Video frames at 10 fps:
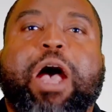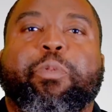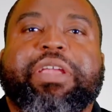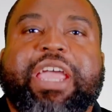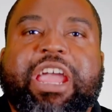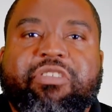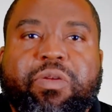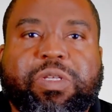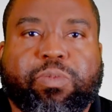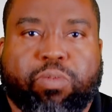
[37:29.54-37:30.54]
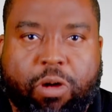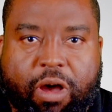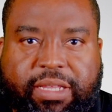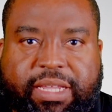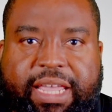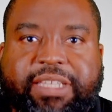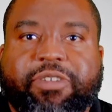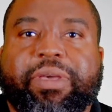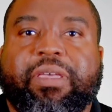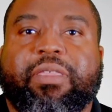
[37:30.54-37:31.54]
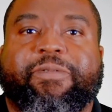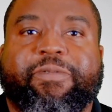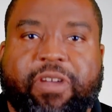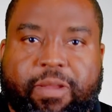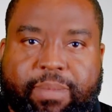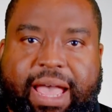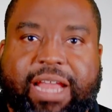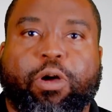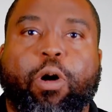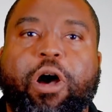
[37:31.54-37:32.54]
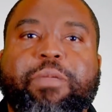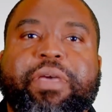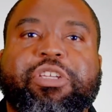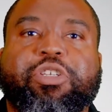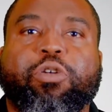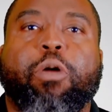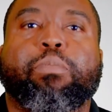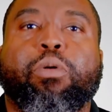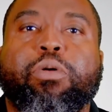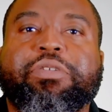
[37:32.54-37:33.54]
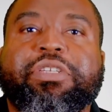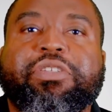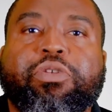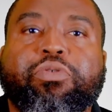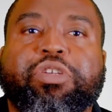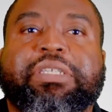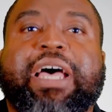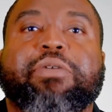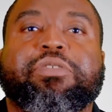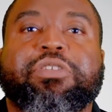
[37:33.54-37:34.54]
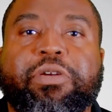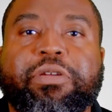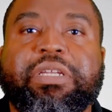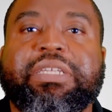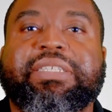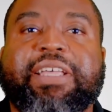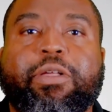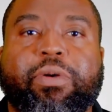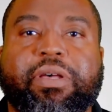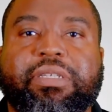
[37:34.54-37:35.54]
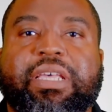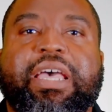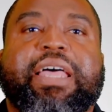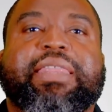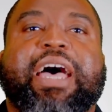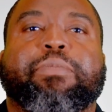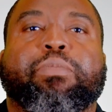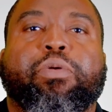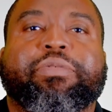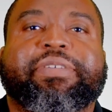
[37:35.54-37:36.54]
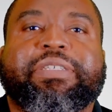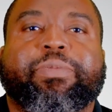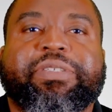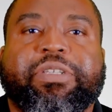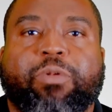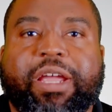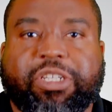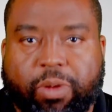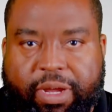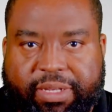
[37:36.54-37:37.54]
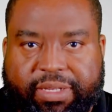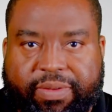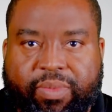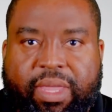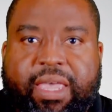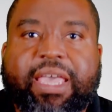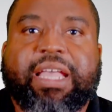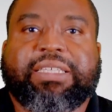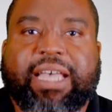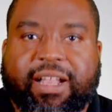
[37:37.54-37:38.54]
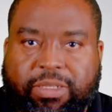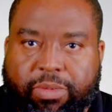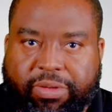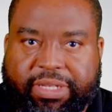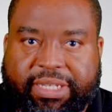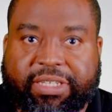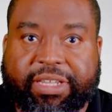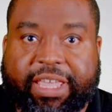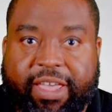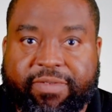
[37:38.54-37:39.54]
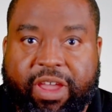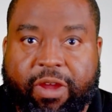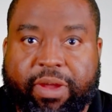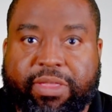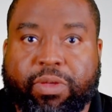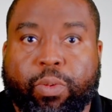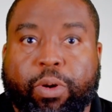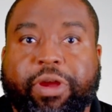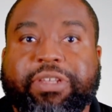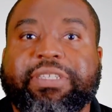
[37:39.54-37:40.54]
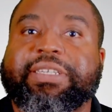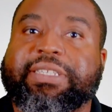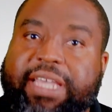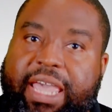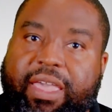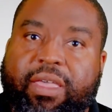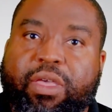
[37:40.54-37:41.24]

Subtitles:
And when Aaron was brought in to be the front man, God made sure Moses knew just how certain he still was that Moses was the right choice. He tells Moses to give Aaron the words to say.